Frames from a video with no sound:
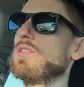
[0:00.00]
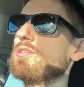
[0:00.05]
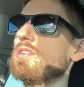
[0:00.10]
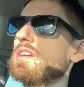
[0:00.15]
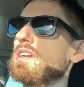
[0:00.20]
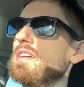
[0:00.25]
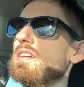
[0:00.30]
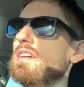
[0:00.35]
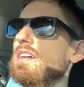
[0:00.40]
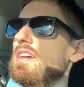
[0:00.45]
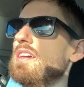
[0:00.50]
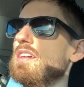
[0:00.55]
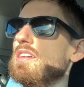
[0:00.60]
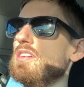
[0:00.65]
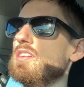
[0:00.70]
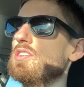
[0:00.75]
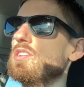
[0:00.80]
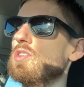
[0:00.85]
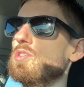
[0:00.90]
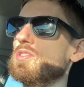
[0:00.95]
like,
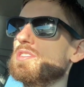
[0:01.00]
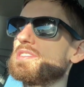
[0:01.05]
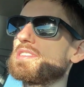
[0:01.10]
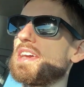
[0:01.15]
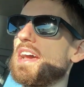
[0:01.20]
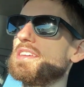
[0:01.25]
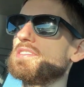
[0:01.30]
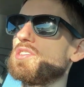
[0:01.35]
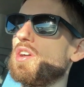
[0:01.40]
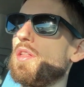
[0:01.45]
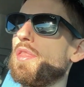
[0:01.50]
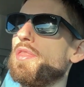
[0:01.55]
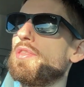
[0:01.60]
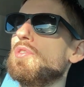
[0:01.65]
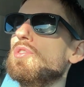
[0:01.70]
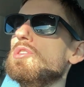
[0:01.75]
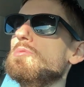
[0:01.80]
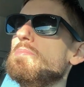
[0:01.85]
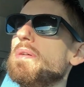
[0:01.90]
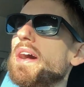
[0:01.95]
you know, this guy's got
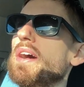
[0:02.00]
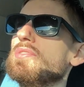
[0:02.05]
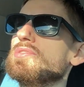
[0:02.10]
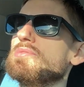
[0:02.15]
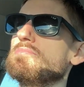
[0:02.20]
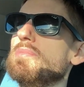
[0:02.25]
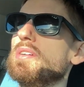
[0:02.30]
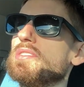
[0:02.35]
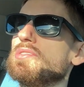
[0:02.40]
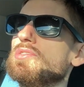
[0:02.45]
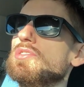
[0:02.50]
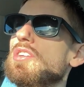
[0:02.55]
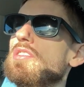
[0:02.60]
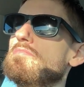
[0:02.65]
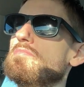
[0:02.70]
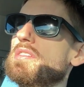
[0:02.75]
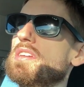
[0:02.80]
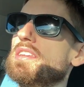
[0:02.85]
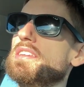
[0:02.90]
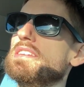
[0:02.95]
30 pounds of muscle
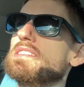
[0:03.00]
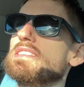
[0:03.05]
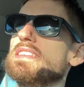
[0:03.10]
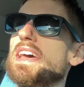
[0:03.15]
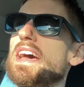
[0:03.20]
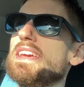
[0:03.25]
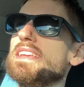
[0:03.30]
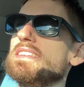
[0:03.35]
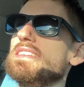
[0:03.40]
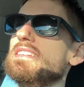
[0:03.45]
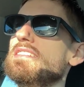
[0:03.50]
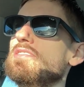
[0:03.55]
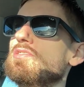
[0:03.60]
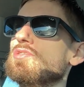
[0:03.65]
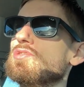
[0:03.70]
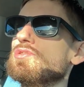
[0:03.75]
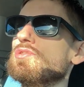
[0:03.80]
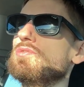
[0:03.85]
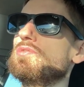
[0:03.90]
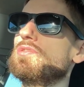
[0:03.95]
on me and he's 19
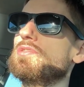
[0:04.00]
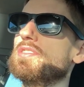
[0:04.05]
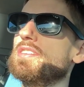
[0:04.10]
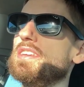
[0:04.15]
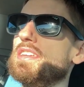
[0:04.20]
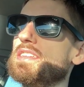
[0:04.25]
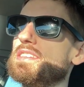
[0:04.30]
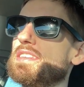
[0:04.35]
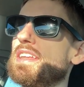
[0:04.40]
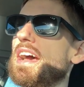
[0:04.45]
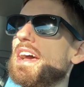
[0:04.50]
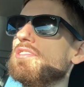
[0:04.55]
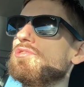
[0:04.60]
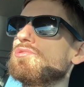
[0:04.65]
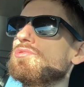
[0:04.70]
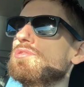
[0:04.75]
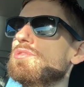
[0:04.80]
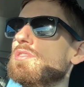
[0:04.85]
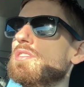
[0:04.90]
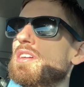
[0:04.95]
years old and he's
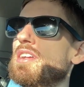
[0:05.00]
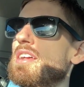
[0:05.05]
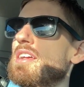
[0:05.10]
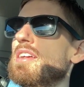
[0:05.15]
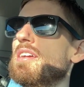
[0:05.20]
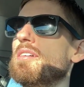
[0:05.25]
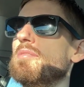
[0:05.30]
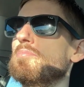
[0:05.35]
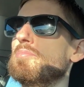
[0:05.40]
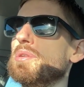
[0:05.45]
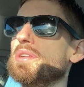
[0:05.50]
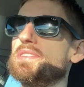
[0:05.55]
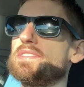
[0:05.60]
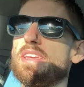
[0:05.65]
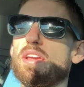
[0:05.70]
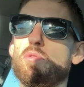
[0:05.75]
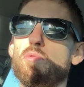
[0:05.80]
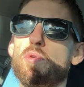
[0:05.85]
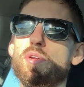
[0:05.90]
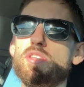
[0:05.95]
natural. But it's
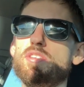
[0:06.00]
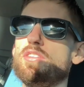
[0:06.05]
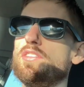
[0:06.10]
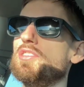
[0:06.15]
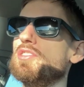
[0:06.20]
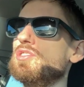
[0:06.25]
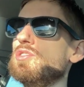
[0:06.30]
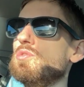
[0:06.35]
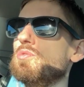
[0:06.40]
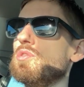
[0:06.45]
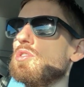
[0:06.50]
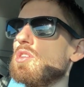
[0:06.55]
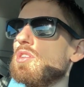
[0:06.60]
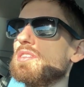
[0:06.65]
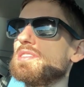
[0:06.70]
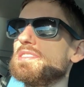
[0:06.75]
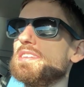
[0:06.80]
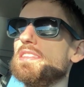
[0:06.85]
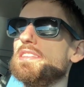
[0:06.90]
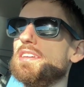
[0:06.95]
like, what are you gonna do? You're
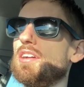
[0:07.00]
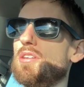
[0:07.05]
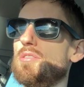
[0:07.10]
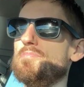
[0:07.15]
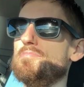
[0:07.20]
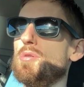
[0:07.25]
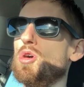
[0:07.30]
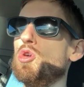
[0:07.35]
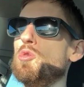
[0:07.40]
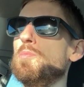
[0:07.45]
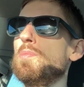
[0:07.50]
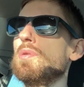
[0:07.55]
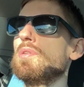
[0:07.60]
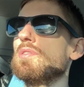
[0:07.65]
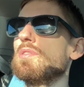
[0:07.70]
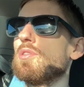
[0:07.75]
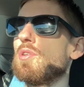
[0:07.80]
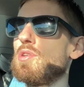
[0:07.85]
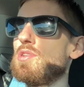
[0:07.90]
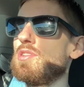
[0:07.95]
gonna sit there and mope,
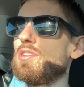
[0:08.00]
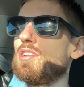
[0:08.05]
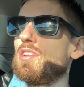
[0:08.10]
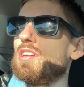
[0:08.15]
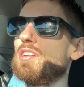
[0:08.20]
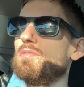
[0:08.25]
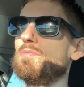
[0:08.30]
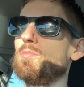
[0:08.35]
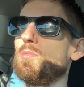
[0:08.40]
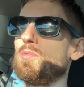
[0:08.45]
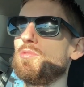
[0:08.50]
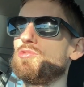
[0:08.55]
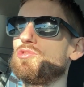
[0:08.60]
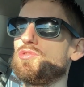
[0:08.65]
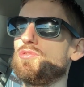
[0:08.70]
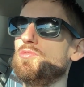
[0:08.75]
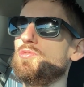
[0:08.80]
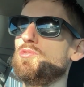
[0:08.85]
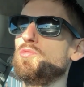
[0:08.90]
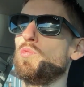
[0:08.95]
or are you gonna
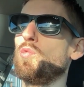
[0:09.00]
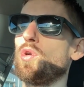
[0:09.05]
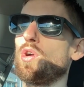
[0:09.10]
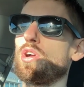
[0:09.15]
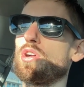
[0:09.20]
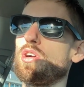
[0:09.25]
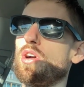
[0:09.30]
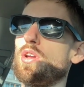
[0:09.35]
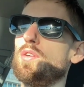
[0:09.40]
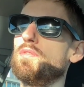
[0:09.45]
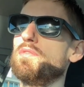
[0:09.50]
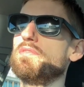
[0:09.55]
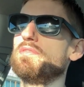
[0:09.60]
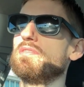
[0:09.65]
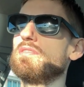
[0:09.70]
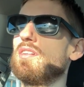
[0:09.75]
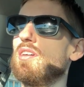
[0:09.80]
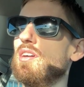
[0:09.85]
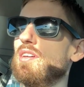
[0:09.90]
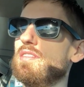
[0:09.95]
work
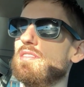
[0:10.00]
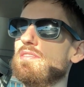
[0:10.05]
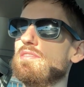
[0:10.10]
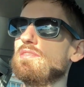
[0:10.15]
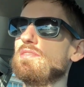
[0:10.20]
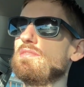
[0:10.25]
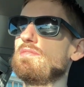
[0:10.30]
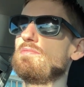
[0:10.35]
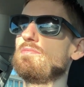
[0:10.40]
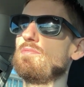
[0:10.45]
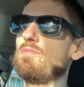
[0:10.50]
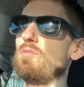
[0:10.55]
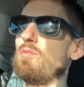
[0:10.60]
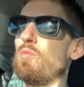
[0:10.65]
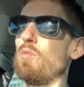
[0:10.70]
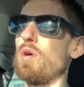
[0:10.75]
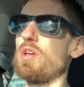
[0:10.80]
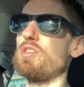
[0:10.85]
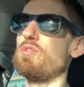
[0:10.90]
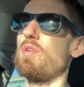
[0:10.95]
on
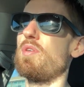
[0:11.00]
what you